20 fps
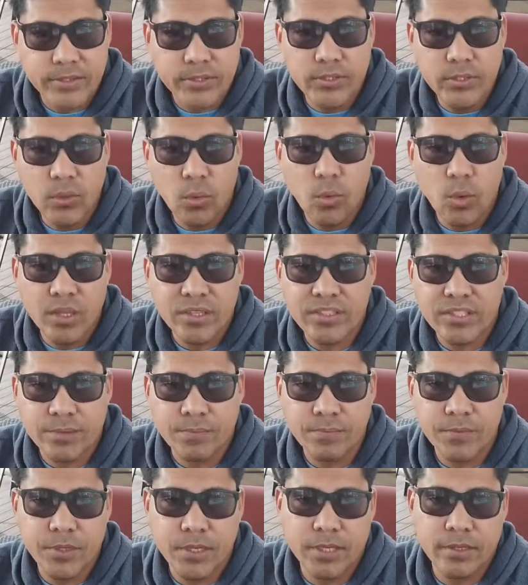So you want
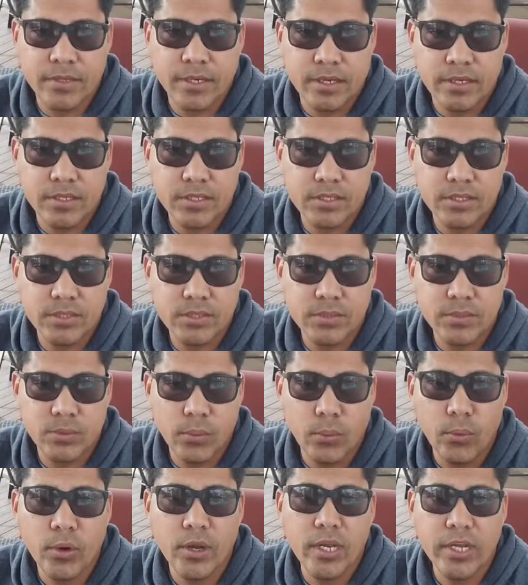something that is
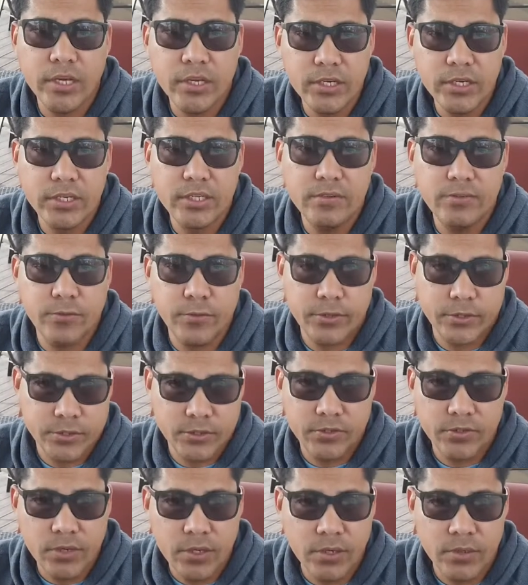really good for
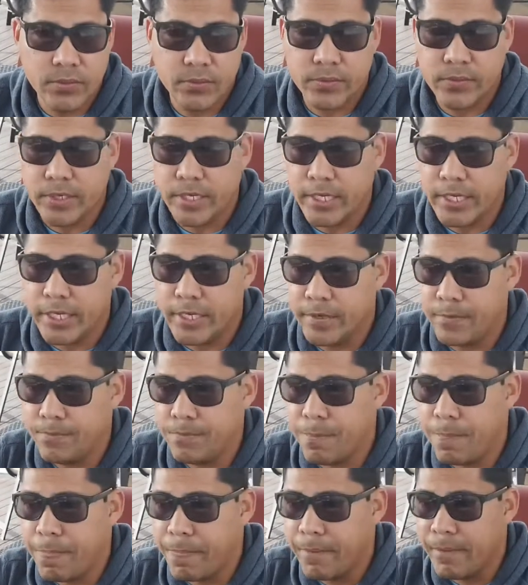your drone, and
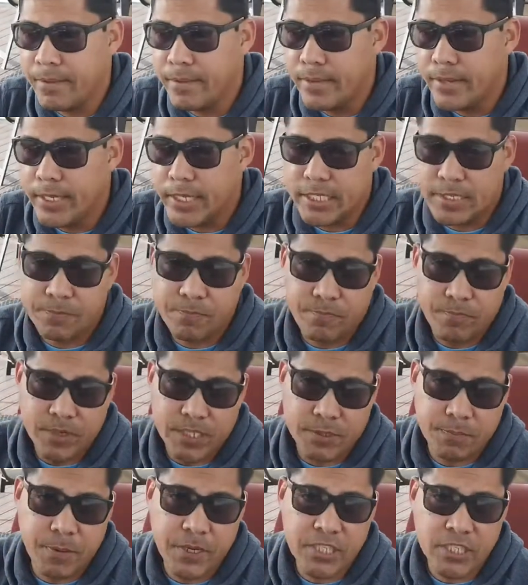
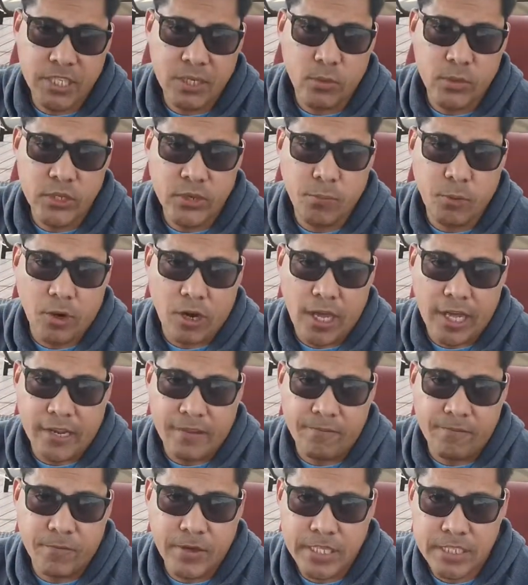especially when you put a lot
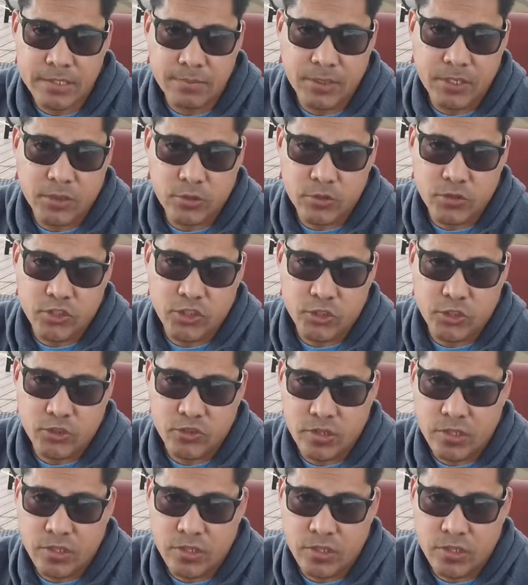of investment on your